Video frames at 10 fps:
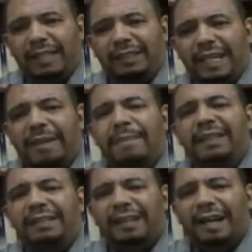a
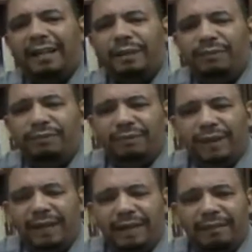limited kind of
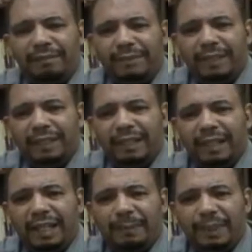
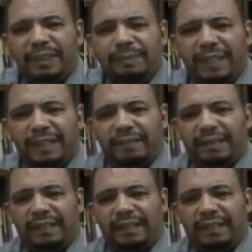perspective